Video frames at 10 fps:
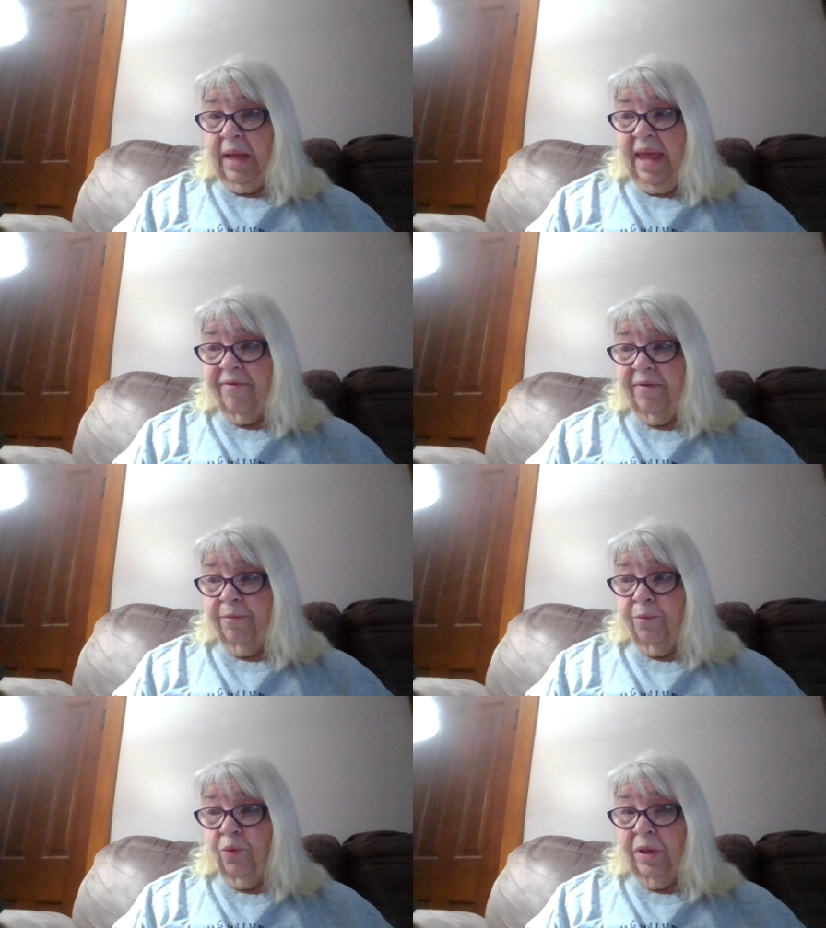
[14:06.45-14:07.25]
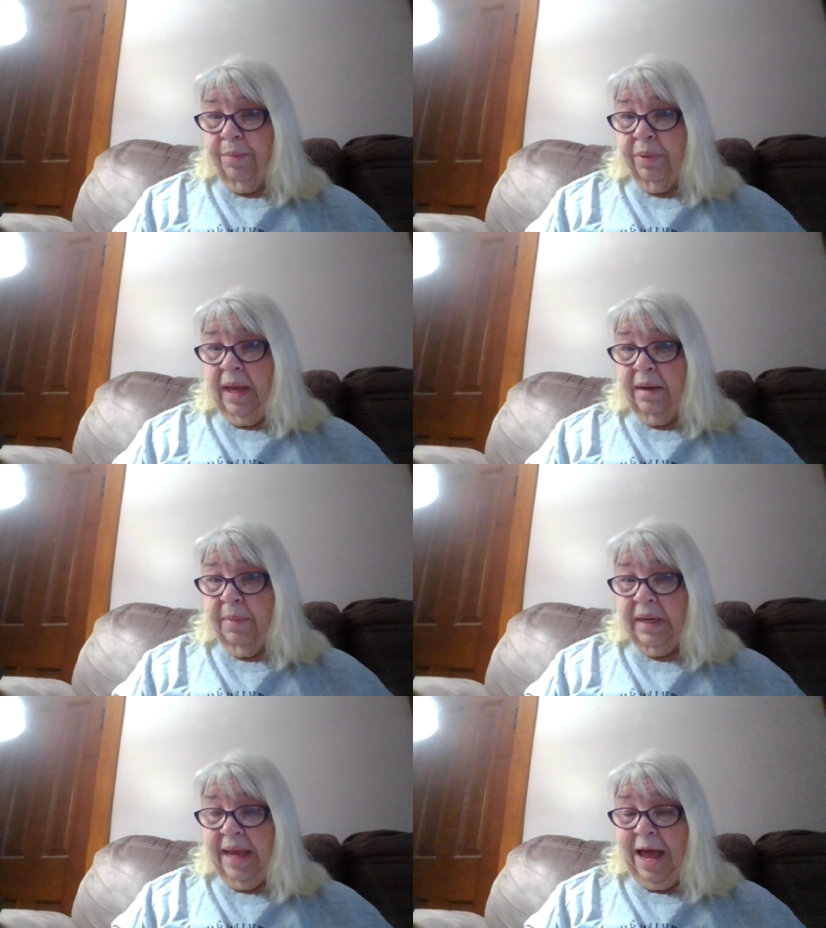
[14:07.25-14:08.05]
I haven't really
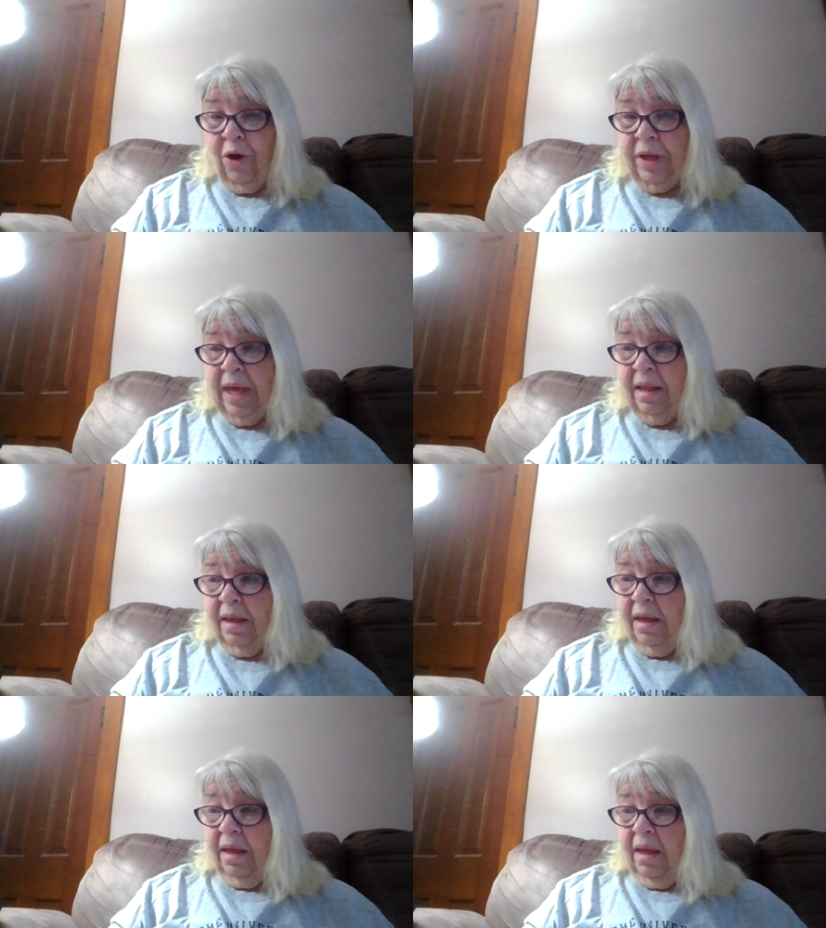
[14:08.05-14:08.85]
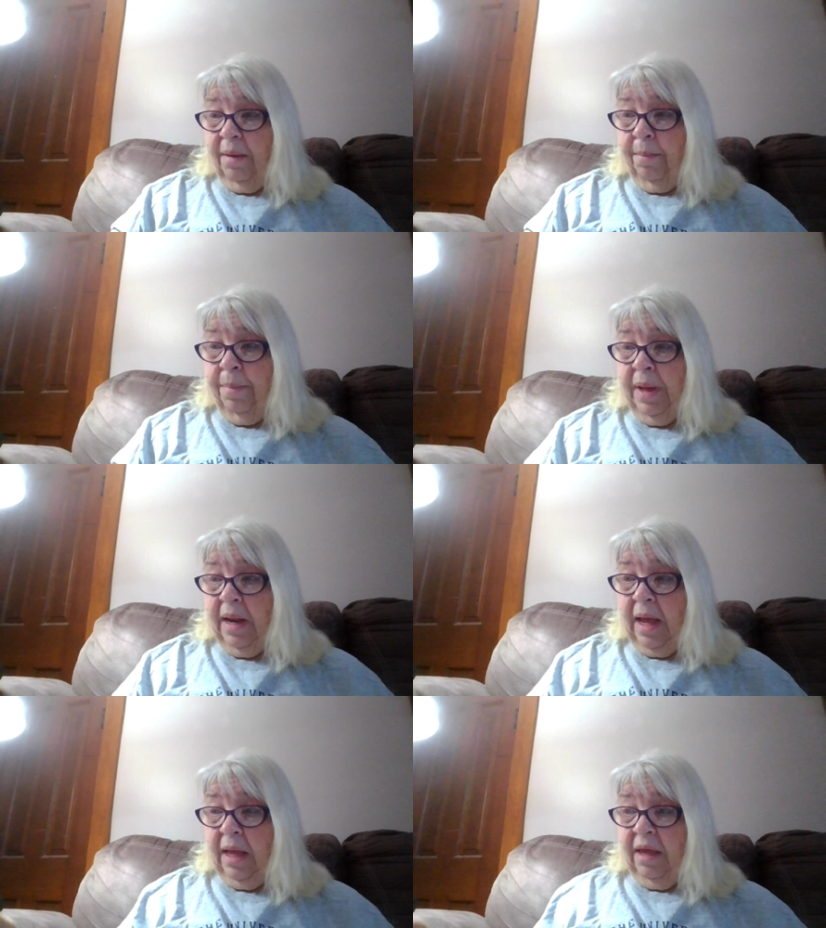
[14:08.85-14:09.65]
planned Monday out yet,
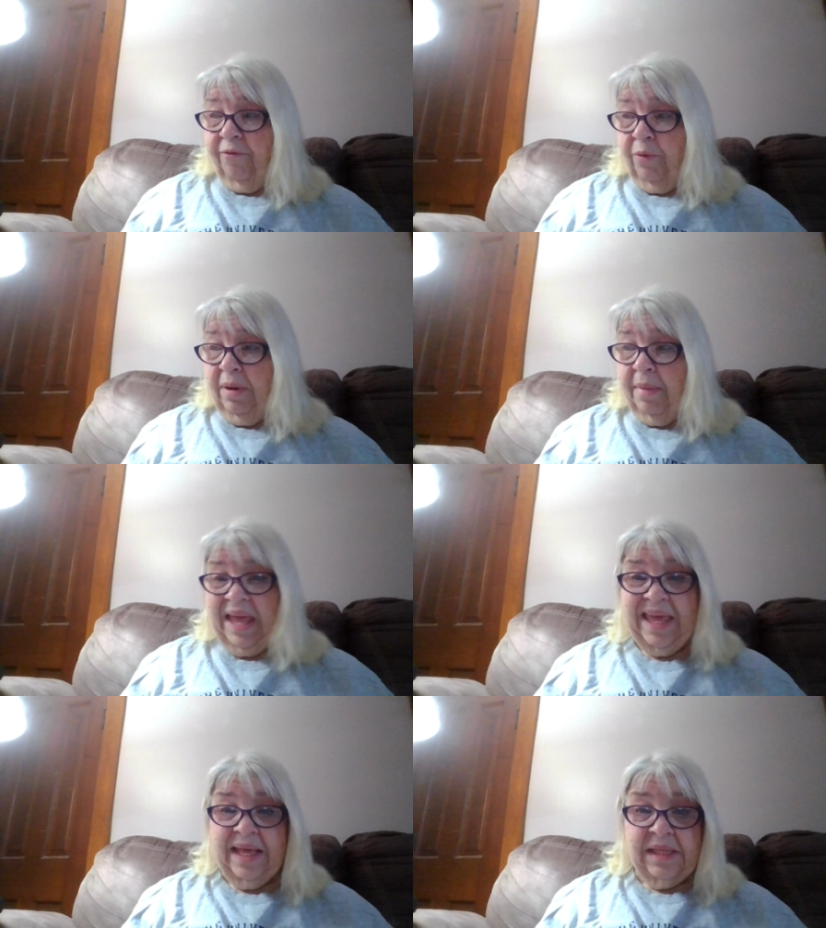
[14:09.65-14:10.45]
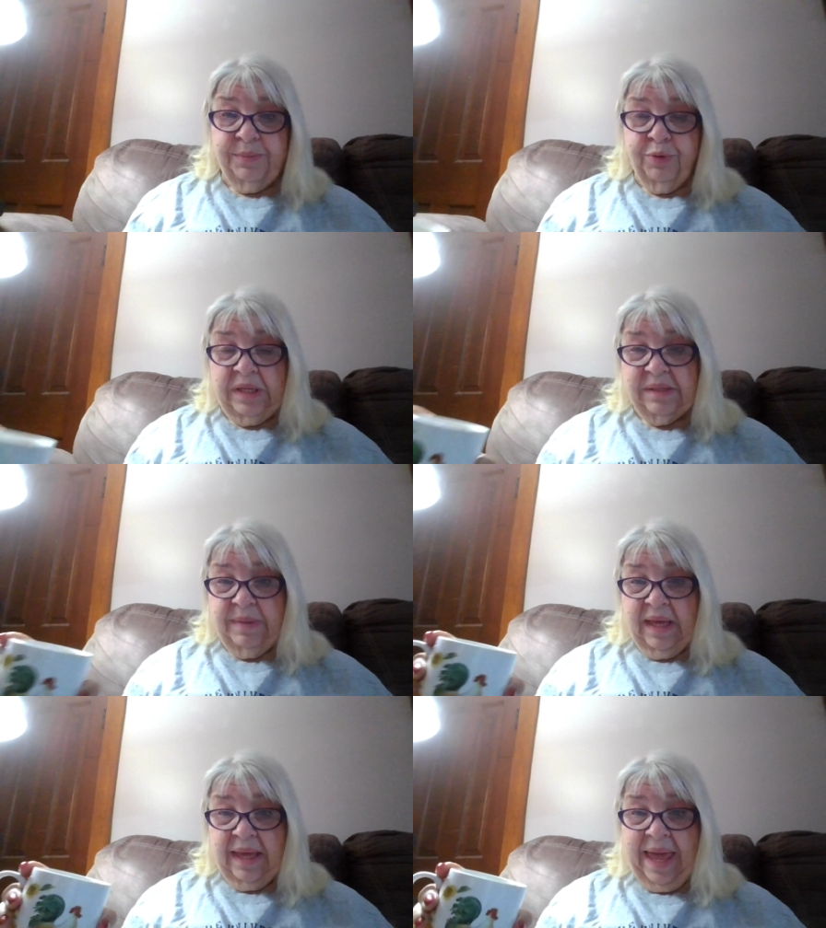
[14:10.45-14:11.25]
but if one of my kids brings
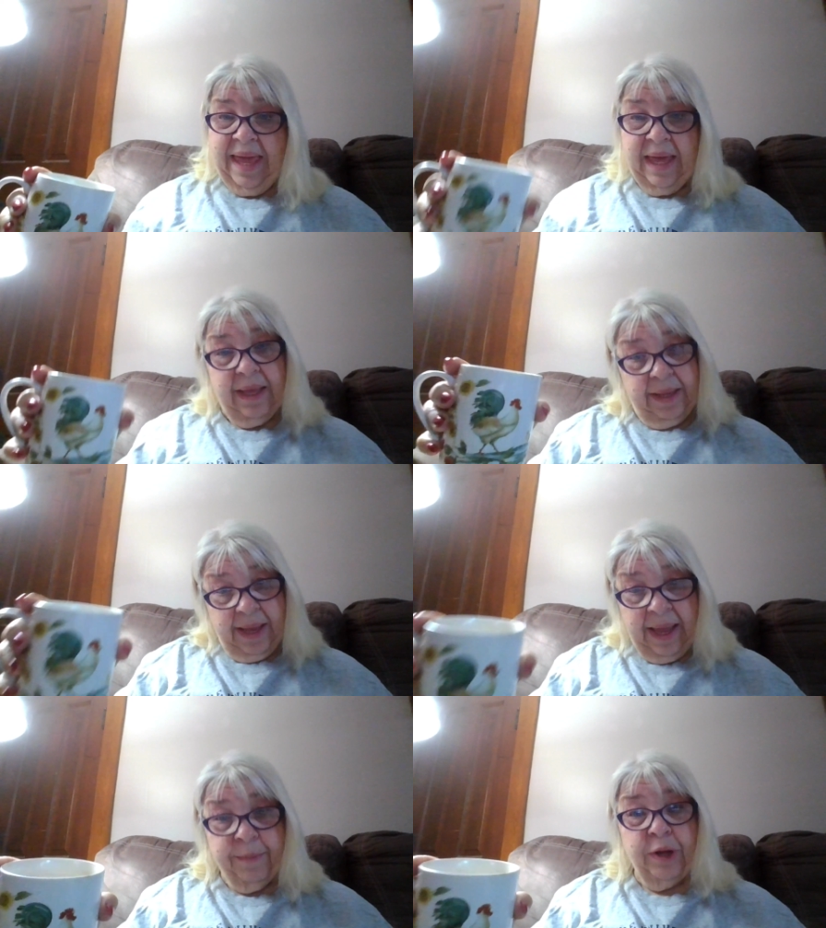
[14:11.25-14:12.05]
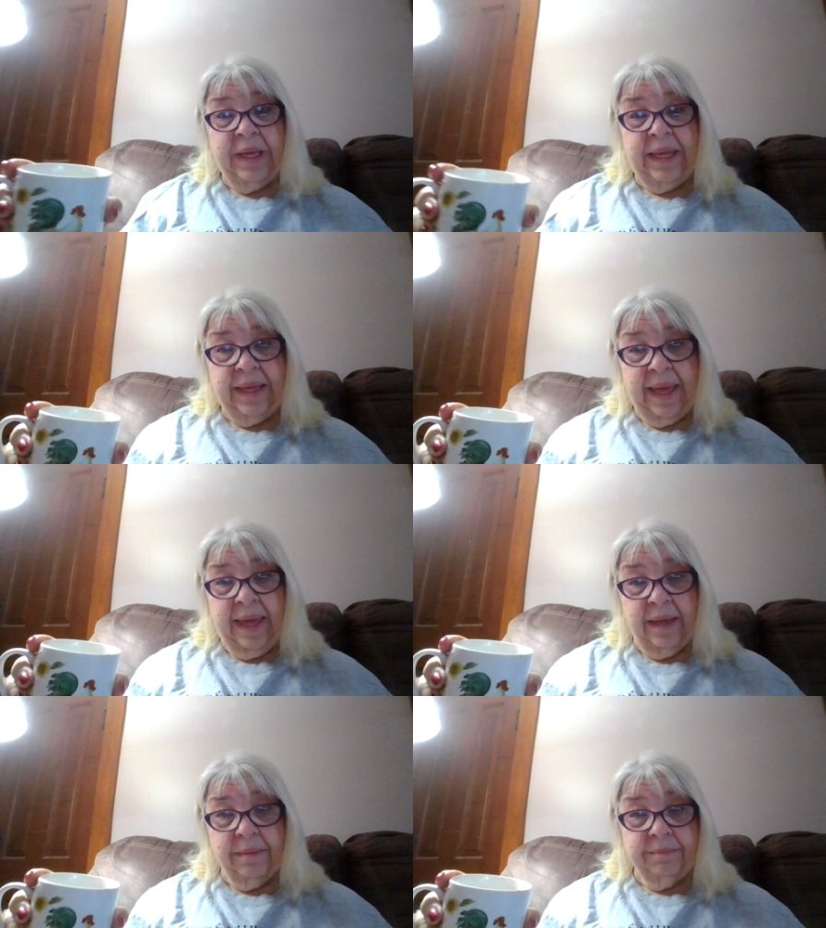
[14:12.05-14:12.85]
me a cake, I'm going to eat cake.